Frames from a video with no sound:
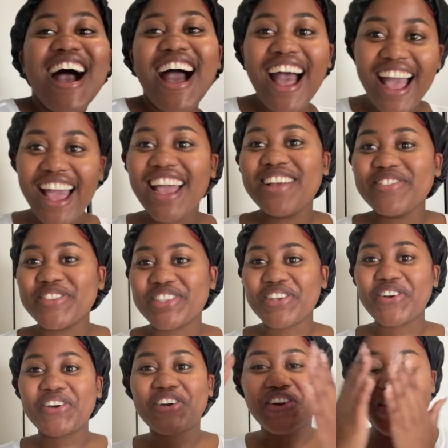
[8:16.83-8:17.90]
I'm
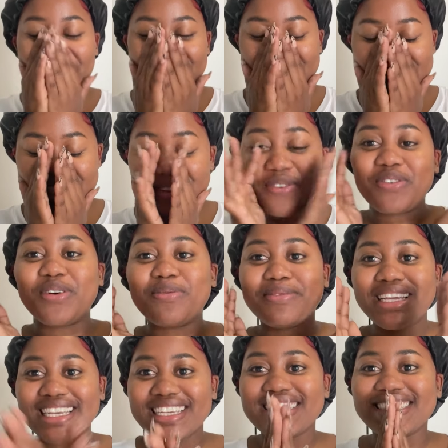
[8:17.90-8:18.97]
so crazy for
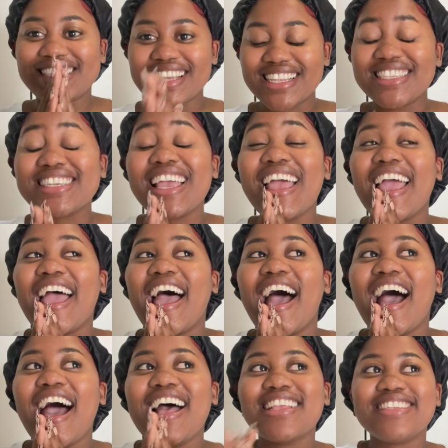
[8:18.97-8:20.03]
making such a
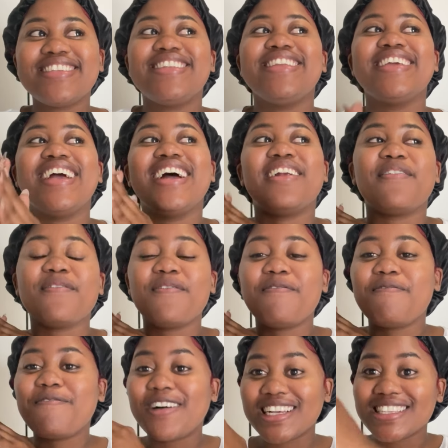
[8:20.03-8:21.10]
hastily and
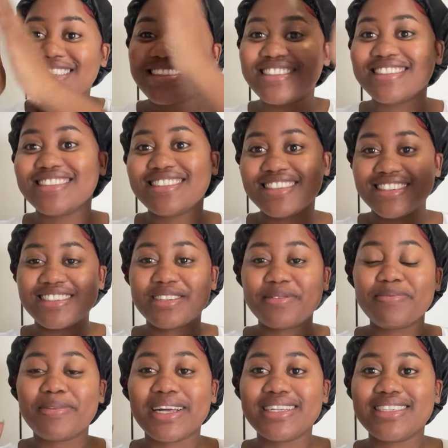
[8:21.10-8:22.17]
fast decision,
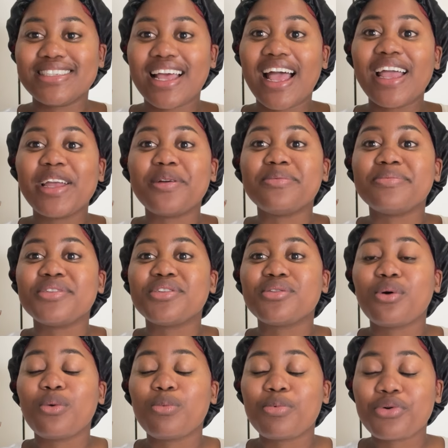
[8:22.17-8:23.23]
but I am
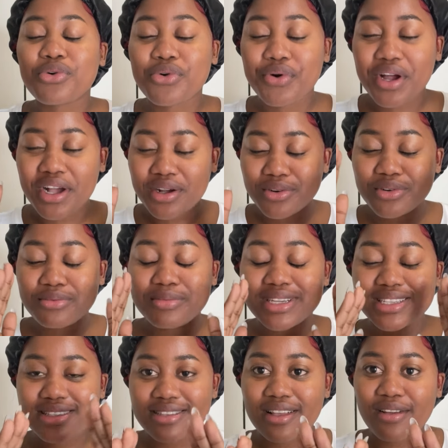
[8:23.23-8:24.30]
so proud of
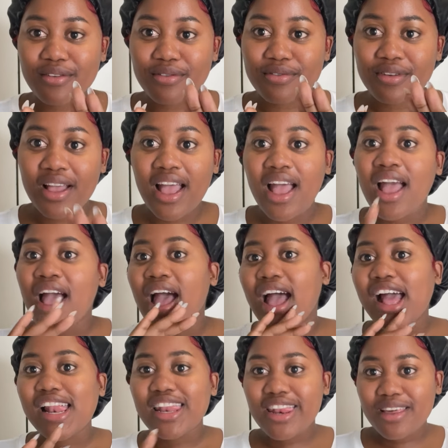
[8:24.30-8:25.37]
myself.
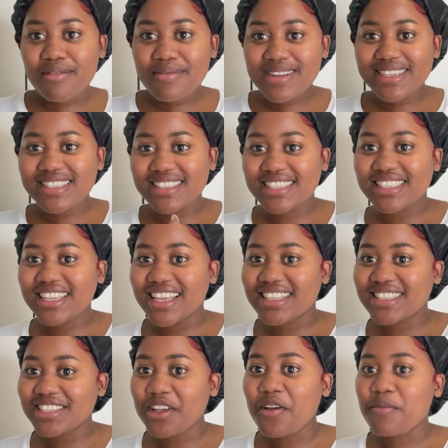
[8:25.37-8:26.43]
Let me
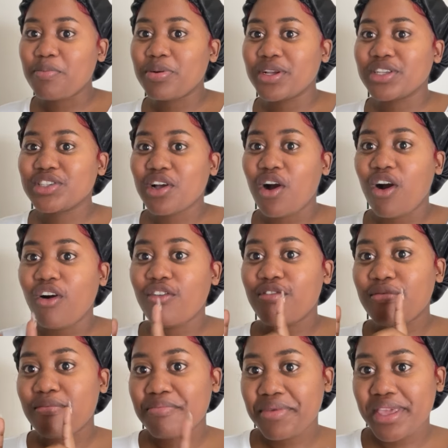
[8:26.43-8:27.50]
insert a picture of
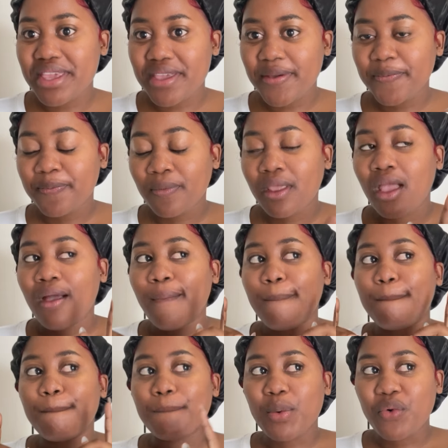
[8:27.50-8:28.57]
me
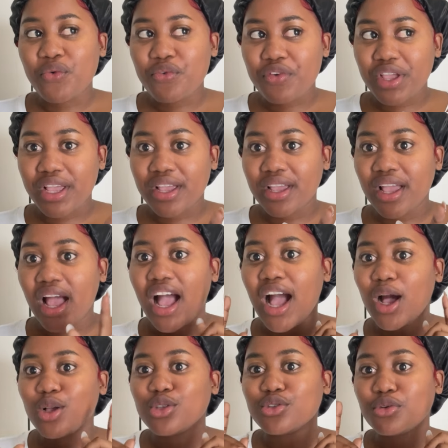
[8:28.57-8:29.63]
moving
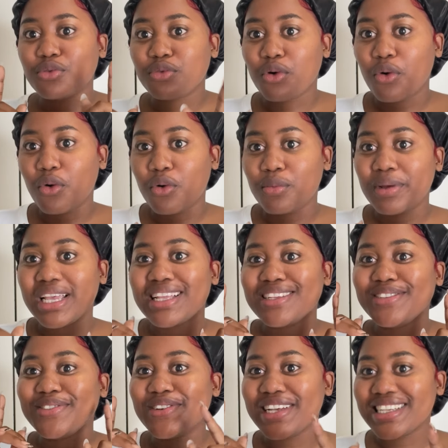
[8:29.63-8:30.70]
out of home and
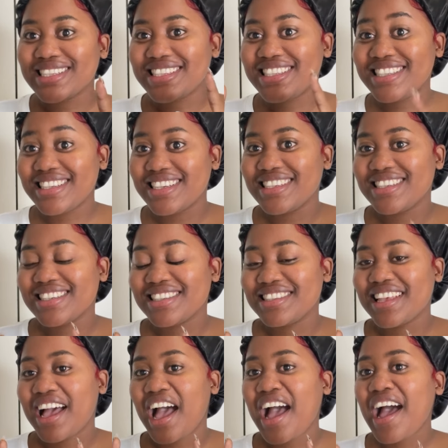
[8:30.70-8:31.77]
you guys see just
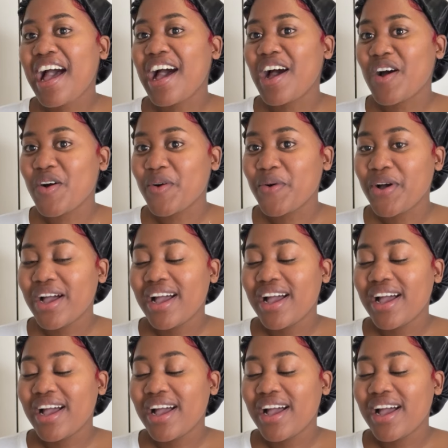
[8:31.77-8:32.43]
how